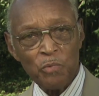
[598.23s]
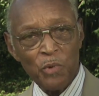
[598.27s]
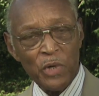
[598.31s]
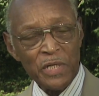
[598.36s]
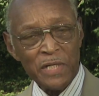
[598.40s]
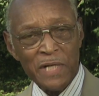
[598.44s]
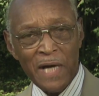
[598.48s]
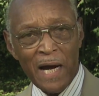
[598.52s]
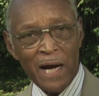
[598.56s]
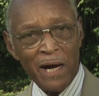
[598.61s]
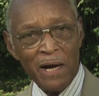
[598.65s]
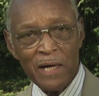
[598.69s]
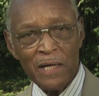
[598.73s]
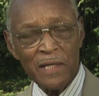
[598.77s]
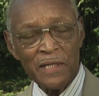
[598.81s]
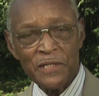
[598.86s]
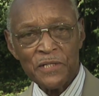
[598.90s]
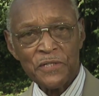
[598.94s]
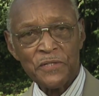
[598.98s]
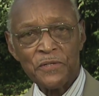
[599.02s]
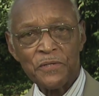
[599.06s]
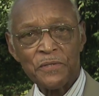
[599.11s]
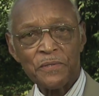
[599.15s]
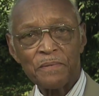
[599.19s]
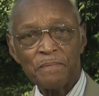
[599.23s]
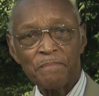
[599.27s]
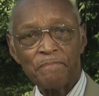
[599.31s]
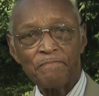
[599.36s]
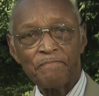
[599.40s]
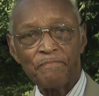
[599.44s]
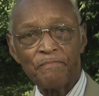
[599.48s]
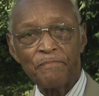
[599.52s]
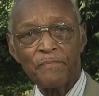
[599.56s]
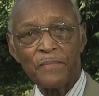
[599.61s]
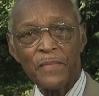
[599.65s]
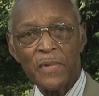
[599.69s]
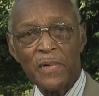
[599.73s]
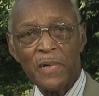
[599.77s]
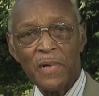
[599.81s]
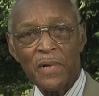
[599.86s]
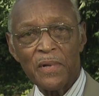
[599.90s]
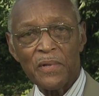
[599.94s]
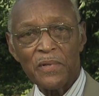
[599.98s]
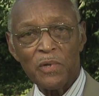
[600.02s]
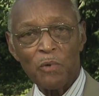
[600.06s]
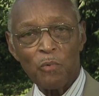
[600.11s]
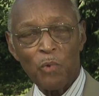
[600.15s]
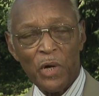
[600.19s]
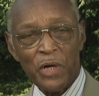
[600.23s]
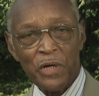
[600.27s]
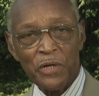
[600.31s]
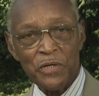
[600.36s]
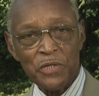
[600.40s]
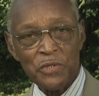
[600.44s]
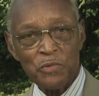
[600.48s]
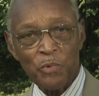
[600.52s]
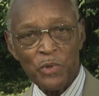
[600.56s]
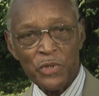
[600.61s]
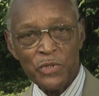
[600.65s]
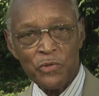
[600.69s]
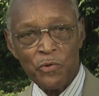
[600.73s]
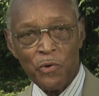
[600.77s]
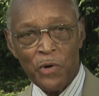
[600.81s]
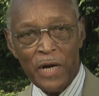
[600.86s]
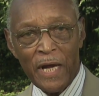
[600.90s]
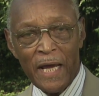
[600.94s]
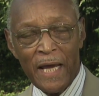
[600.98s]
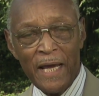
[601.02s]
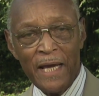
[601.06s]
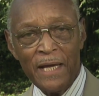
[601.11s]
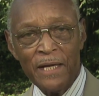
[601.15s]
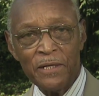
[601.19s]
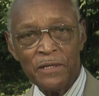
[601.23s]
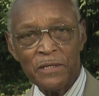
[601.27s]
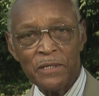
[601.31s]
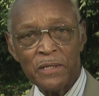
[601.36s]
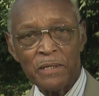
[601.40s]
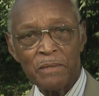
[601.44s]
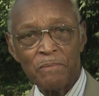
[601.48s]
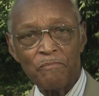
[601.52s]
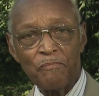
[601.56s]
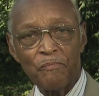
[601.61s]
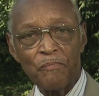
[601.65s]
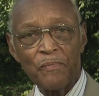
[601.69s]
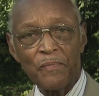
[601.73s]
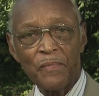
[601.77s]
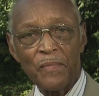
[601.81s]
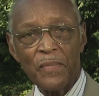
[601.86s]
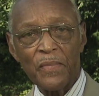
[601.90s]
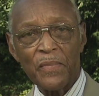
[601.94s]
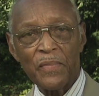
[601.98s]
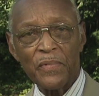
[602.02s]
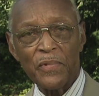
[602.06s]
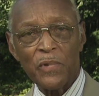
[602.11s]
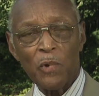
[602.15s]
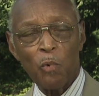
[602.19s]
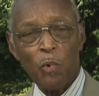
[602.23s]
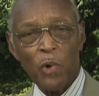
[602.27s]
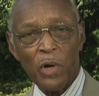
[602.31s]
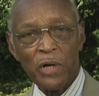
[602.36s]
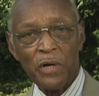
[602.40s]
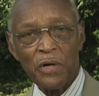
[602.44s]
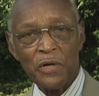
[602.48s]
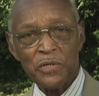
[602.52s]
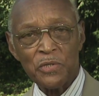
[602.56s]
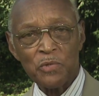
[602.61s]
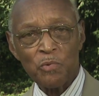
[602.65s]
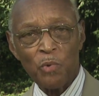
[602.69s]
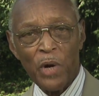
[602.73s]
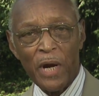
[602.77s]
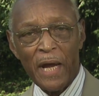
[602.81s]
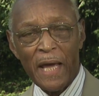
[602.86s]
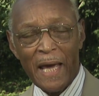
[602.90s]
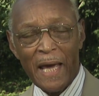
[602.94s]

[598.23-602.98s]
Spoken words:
were tireless, the workers were trained, the workers were